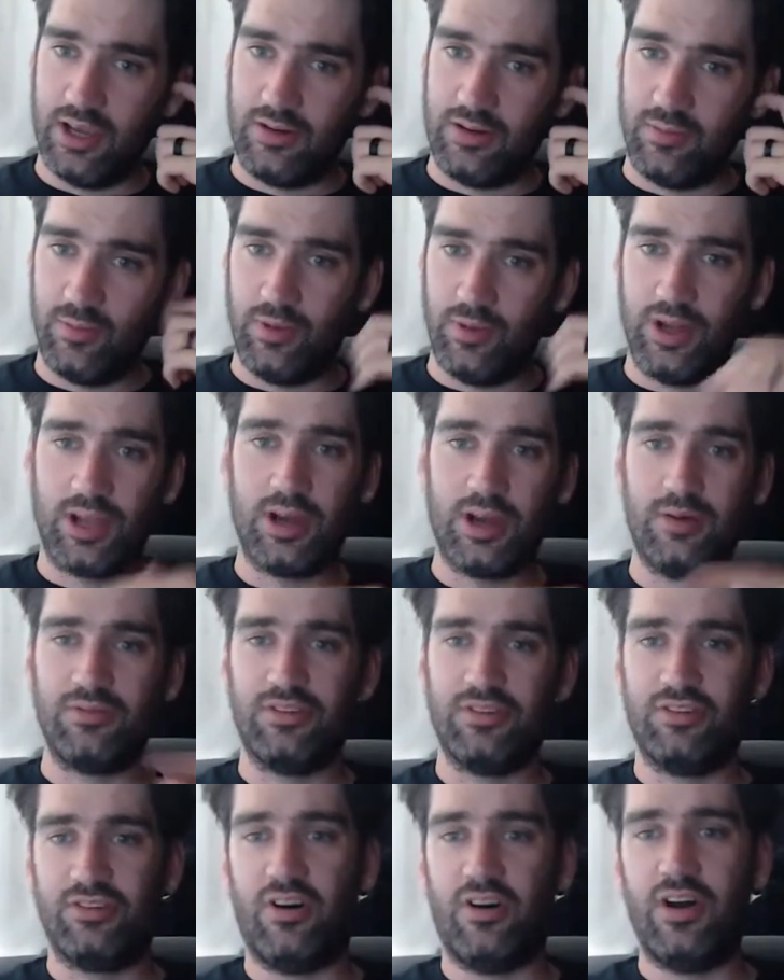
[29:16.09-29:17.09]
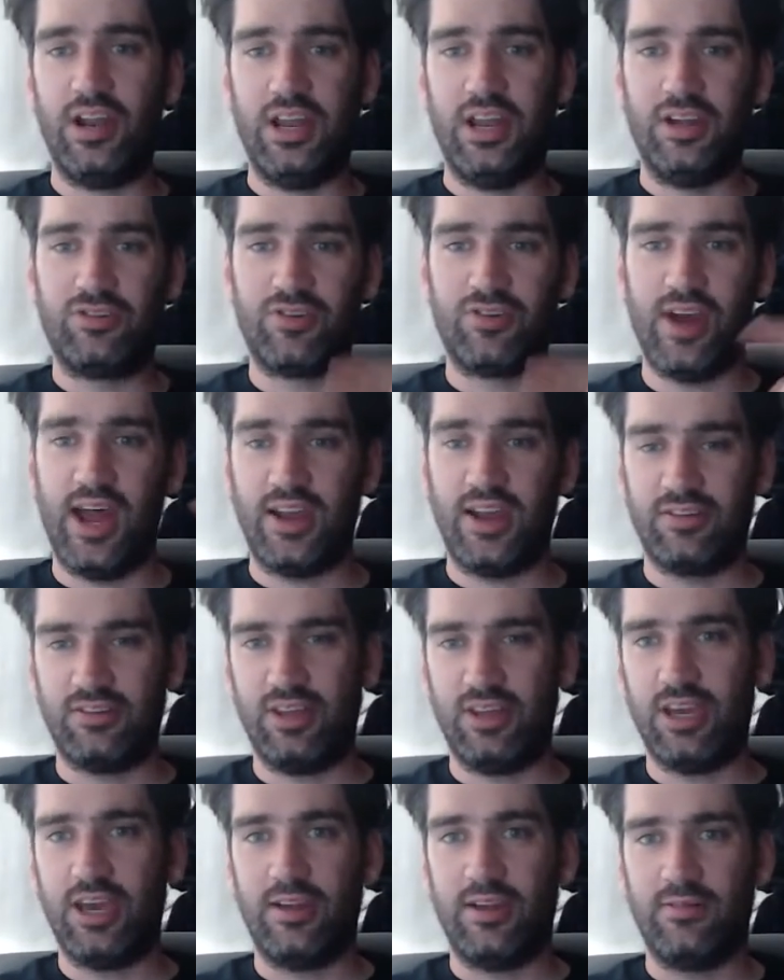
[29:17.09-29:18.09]
And when it comes to tight knit tracks,
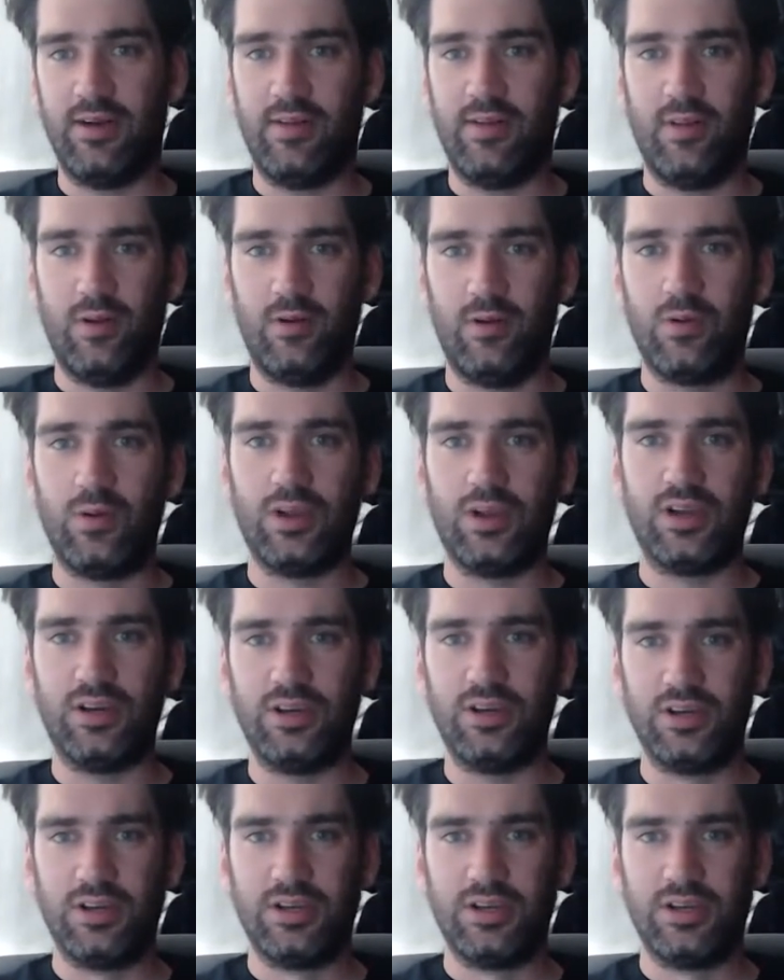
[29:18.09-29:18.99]
they're getting around a lot quicker.